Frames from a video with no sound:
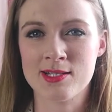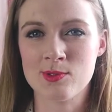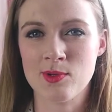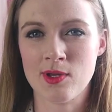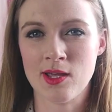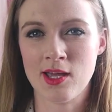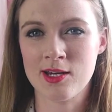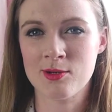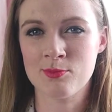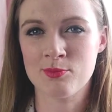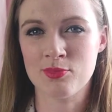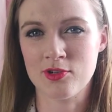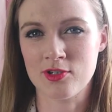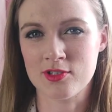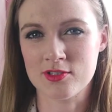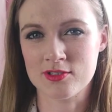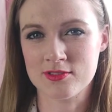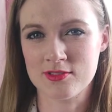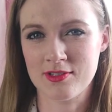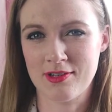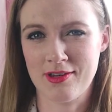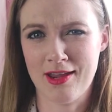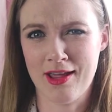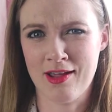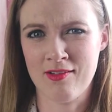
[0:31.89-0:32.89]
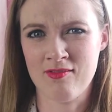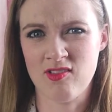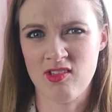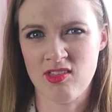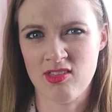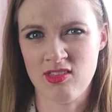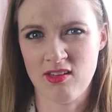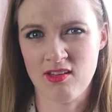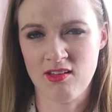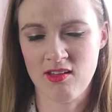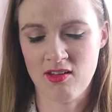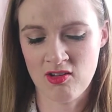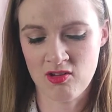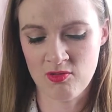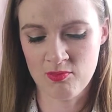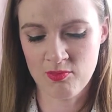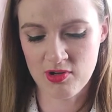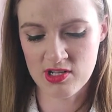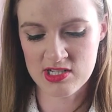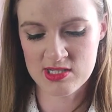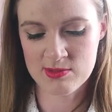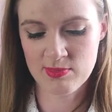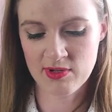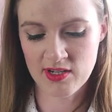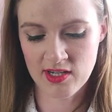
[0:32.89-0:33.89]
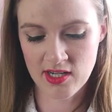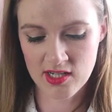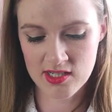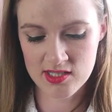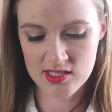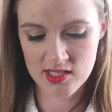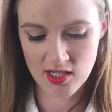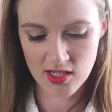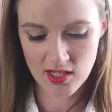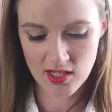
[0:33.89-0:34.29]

so I kind of brought everything I could possibly need.